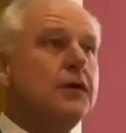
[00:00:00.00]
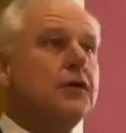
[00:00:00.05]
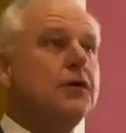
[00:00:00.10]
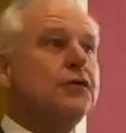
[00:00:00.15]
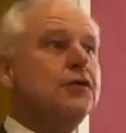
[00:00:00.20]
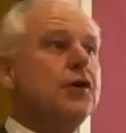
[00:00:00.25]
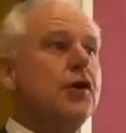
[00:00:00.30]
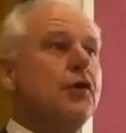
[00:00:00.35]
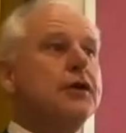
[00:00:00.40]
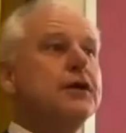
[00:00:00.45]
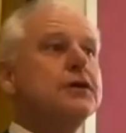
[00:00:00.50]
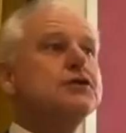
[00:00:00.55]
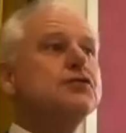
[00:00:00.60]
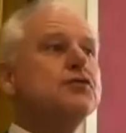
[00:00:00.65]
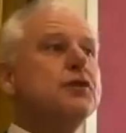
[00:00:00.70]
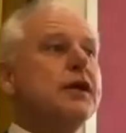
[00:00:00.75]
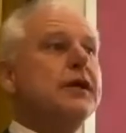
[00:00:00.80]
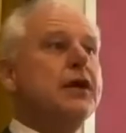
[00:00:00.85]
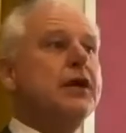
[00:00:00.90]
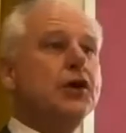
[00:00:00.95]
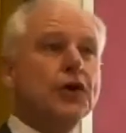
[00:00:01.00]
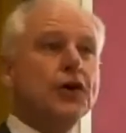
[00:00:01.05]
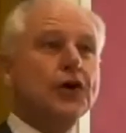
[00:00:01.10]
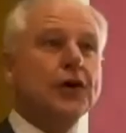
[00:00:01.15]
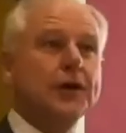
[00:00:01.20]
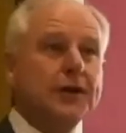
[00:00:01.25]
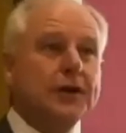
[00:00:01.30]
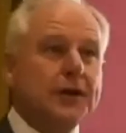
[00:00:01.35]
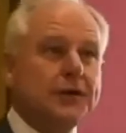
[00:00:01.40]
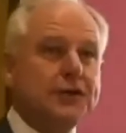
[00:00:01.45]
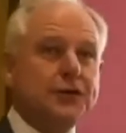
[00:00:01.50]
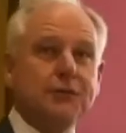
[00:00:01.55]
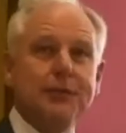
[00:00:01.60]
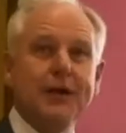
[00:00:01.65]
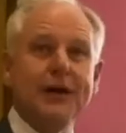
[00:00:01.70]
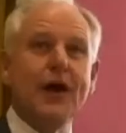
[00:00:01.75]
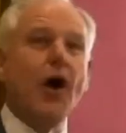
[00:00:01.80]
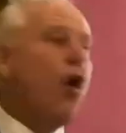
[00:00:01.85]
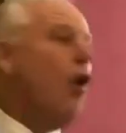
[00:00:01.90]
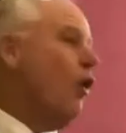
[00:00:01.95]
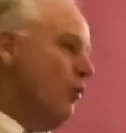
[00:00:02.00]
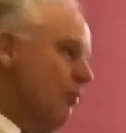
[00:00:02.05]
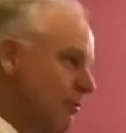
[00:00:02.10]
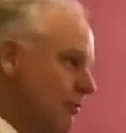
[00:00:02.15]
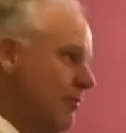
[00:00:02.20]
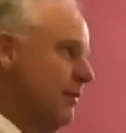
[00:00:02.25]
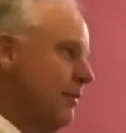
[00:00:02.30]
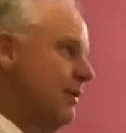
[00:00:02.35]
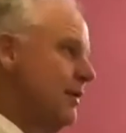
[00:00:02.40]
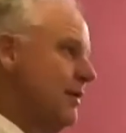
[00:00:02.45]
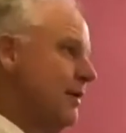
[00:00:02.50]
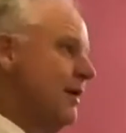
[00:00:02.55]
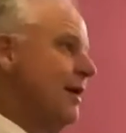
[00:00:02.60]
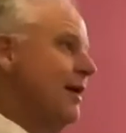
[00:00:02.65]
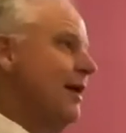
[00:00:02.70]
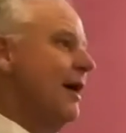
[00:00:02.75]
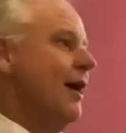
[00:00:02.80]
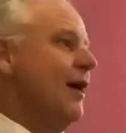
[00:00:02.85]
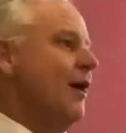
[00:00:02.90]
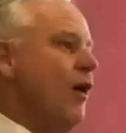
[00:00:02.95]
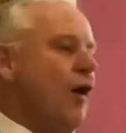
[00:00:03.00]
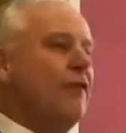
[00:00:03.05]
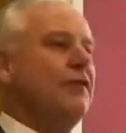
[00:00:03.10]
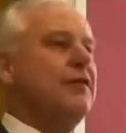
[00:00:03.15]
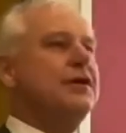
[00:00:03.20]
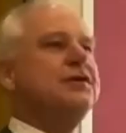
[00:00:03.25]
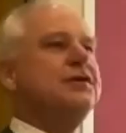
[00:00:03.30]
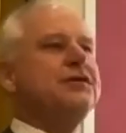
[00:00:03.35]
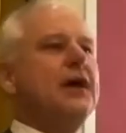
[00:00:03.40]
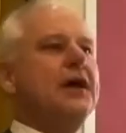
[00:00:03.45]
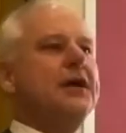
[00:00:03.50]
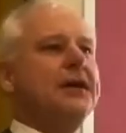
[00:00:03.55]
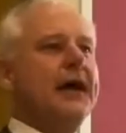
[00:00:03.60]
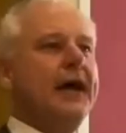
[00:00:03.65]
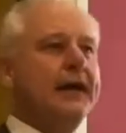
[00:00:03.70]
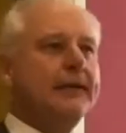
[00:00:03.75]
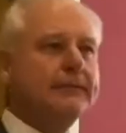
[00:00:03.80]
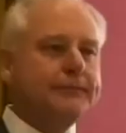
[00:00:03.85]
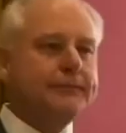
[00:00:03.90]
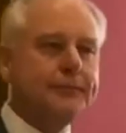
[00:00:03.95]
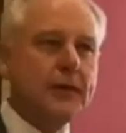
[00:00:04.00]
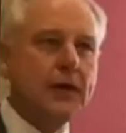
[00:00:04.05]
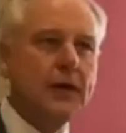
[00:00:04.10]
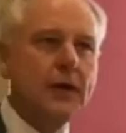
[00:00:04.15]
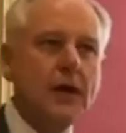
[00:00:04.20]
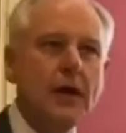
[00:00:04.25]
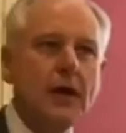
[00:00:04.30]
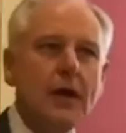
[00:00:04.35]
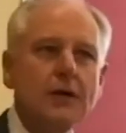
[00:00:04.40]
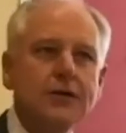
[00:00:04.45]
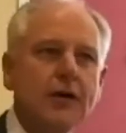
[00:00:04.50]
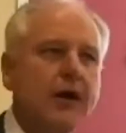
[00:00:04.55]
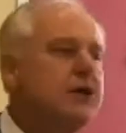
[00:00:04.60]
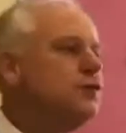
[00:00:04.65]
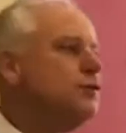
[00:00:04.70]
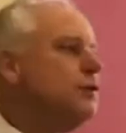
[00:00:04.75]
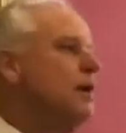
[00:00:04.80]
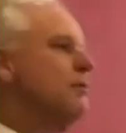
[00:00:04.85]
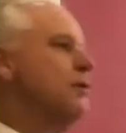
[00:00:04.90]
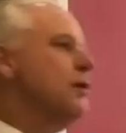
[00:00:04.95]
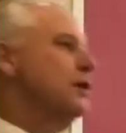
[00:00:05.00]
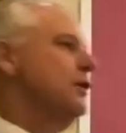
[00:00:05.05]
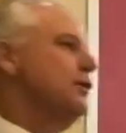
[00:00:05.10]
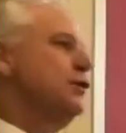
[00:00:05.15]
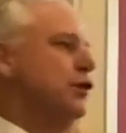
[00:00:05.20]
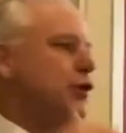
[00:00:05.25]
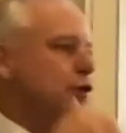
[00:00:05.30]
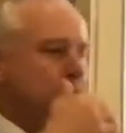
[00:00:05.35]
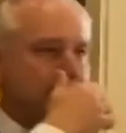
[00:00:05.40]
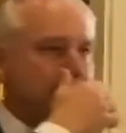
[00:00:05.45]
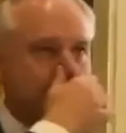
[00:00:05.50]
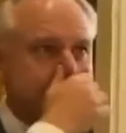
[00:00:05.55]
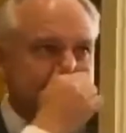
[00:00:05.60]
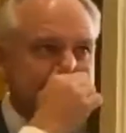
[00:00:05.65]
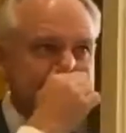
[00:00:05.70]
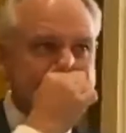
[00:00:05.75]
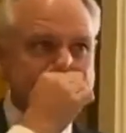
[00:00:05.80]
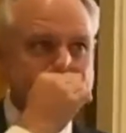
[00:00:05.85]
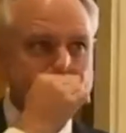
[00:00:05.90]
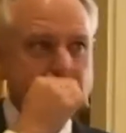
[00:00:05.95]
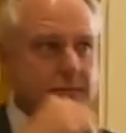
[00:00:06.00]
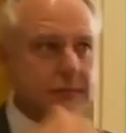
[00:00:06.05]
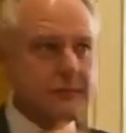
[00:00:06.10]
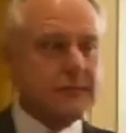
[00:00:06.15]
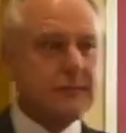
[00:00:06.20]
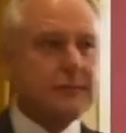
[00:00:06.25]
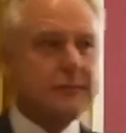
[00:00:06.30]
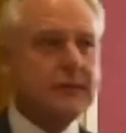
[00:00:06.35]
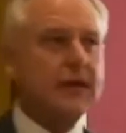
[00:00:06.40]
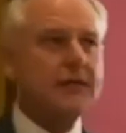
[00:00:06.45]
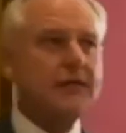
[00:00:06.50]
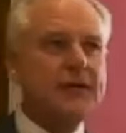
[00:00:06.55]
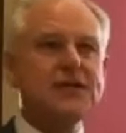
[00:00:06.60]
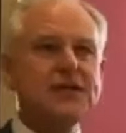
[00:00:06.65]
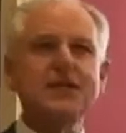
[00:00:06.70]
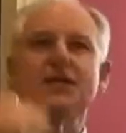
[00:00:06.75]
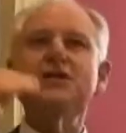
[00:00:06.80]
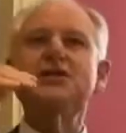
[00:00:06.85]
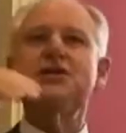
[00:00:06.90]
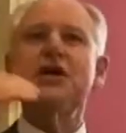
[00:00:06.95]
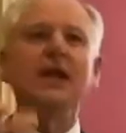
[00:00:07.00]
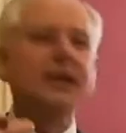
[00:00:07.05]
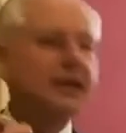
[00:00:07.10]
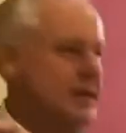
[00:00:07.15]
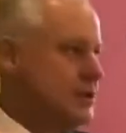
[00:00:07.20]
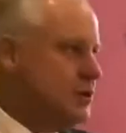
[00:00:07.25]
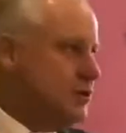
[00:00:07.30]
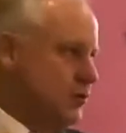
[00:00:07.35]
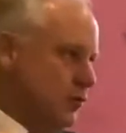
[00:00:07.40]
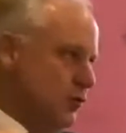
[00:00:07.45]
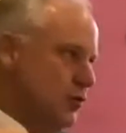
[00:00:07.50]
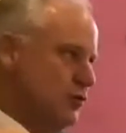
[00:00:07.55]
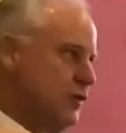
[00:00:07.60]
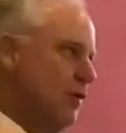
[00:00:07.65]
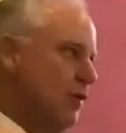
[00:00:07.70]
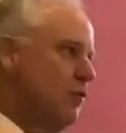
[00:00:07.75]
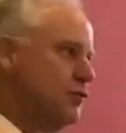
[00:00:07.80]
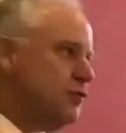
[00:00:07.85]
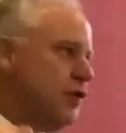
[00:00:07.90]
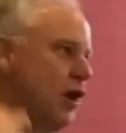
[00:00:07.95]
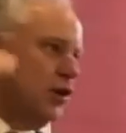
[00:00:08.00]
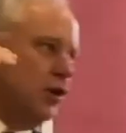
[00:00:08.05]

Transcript: So it is really good to be home on this Sunday. So here's what I'm going to do. This is Sunday school, so I want to talk